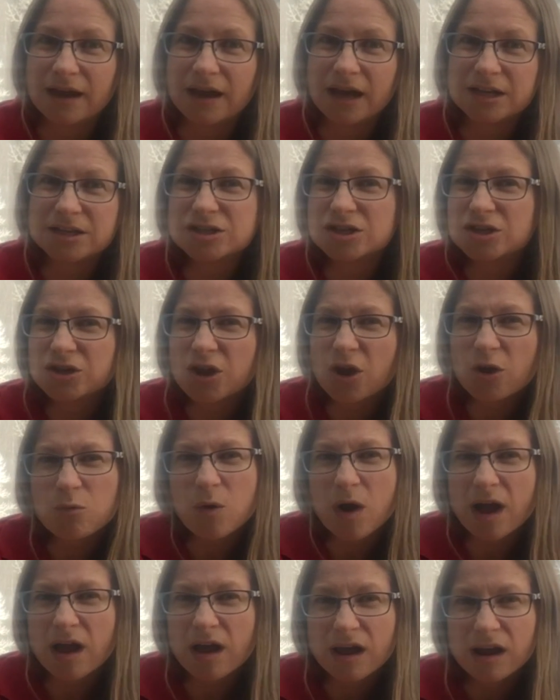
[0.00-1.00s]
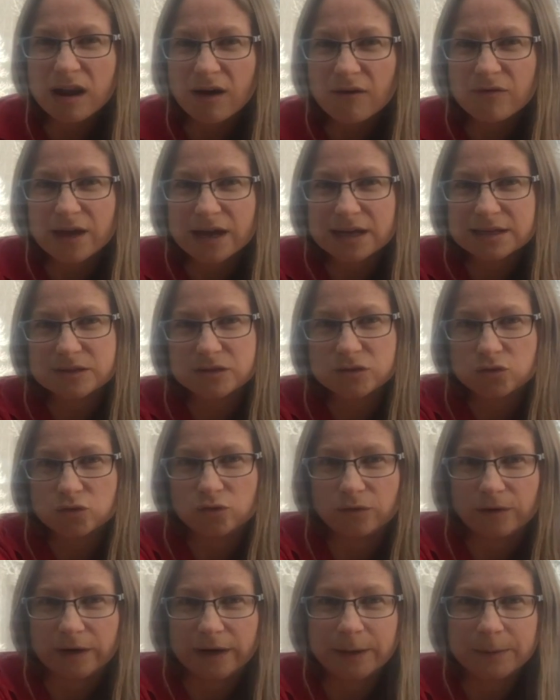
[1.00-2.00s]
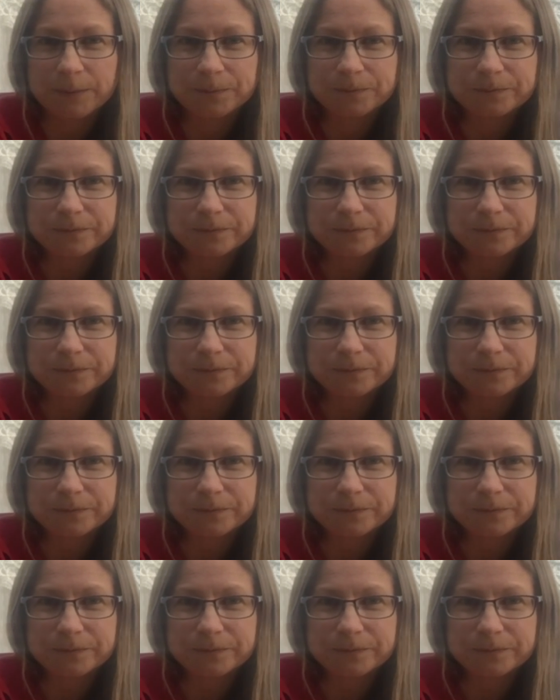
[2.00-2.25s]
And do you know why I love that story?